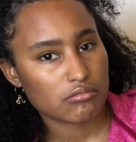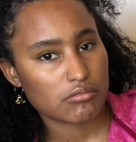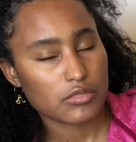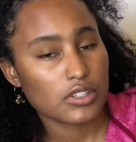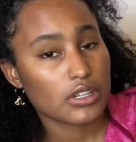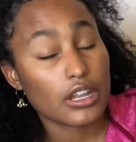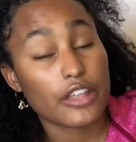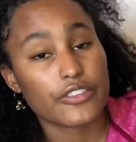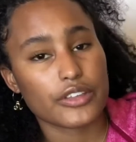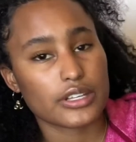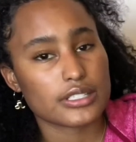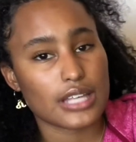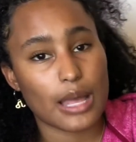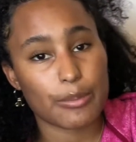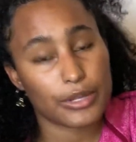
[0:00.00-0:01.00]
nothing is
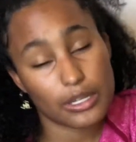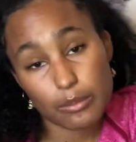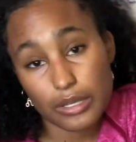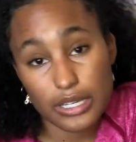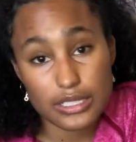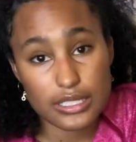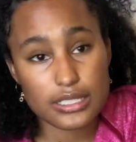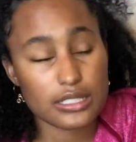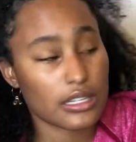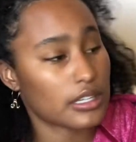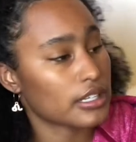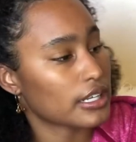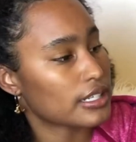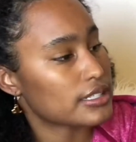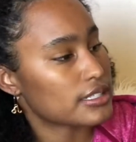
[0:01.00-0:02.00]
happening because it's not
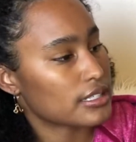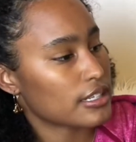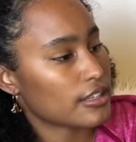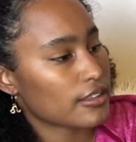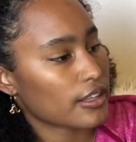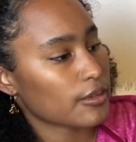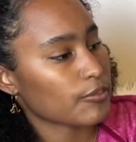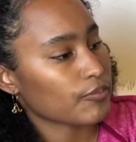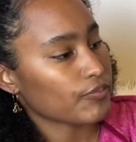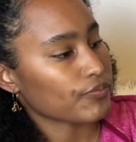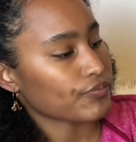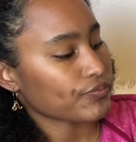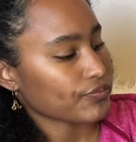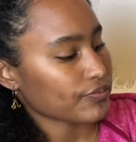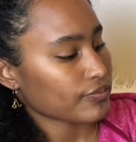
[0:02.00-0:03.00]
against anything.
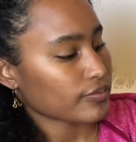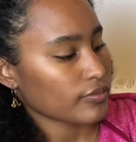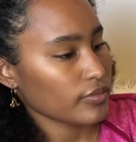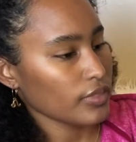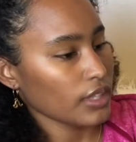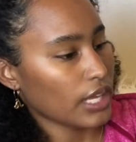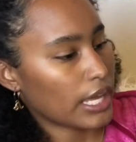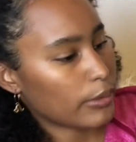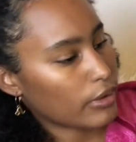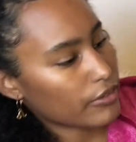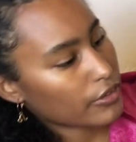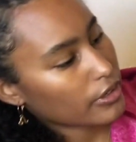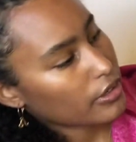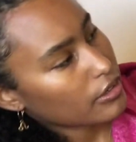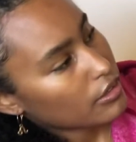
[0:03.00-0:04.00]
However,